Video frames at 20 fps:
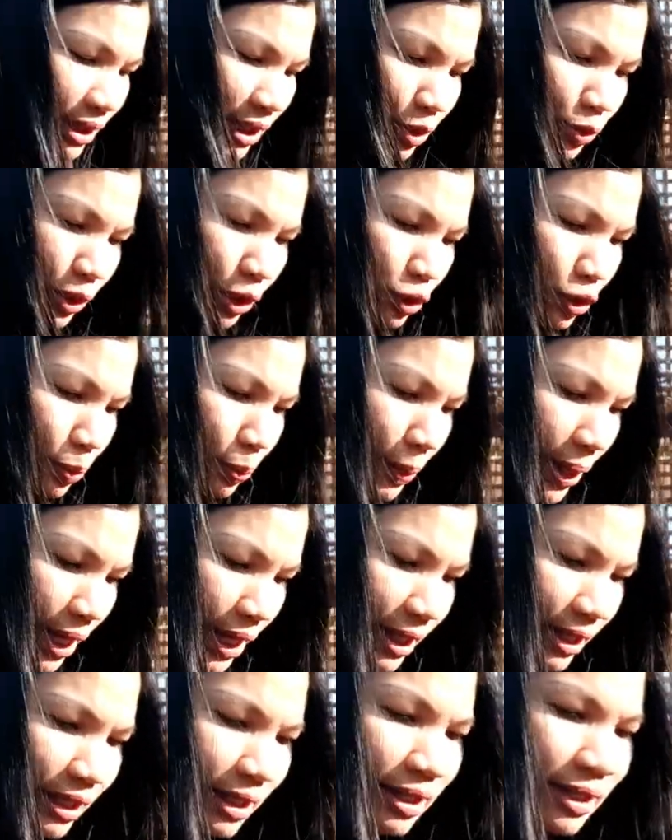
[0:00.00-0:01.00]
This one look
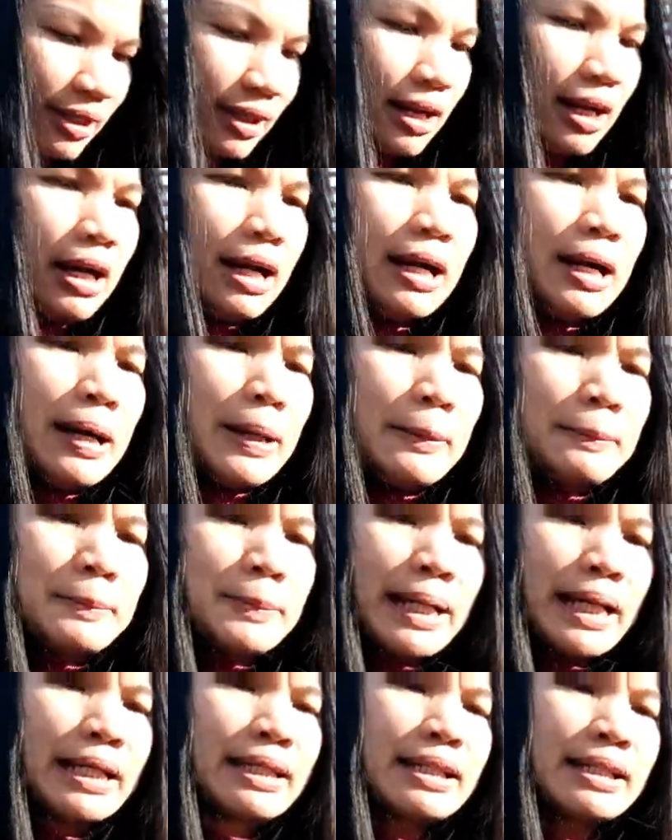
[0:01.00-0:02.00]
big.
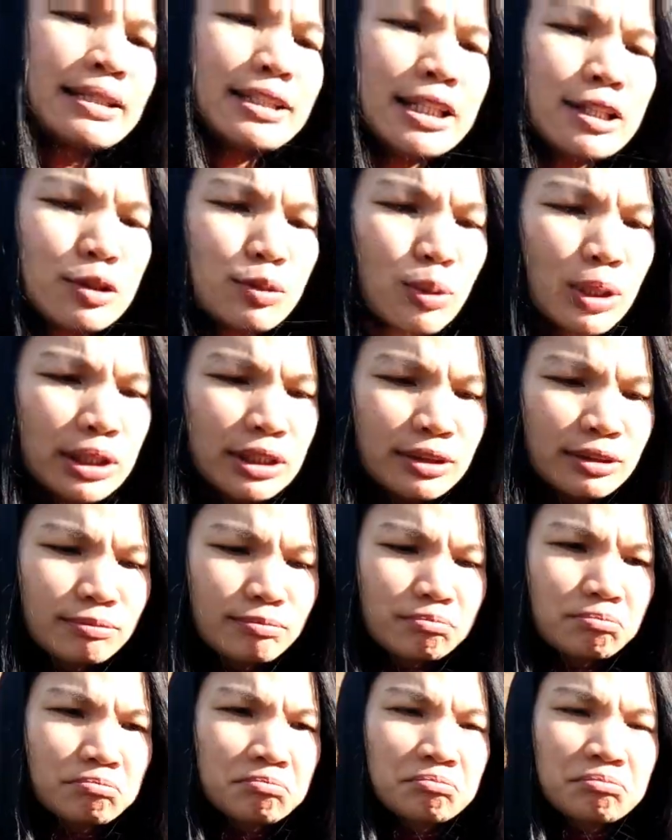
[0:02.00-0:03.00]
I think this
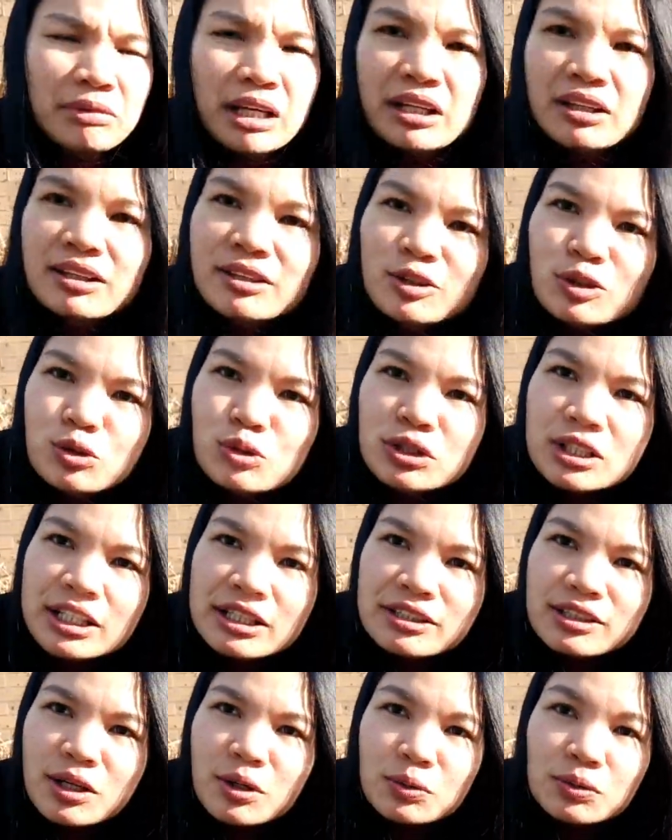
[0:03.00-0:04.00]
one, I think 2
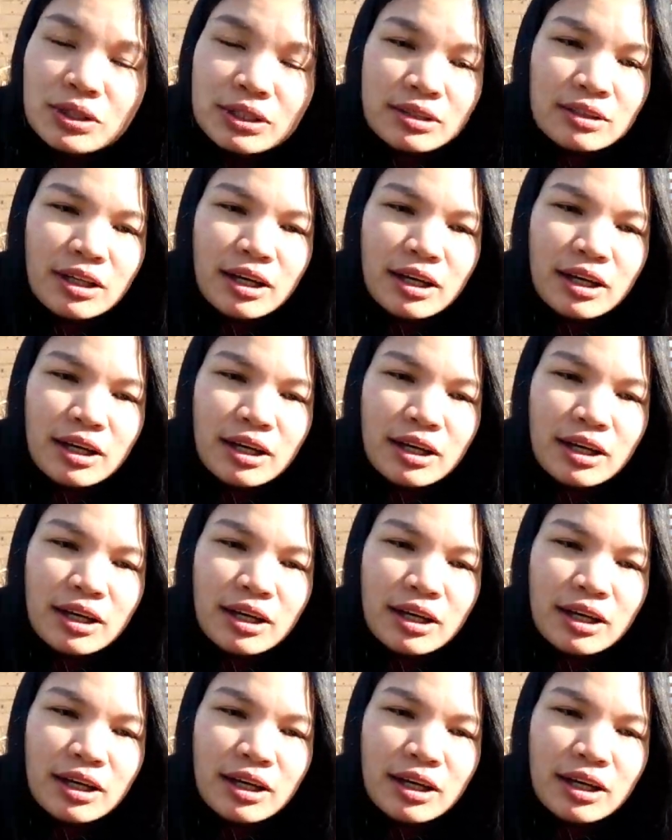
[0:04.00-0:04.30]
years old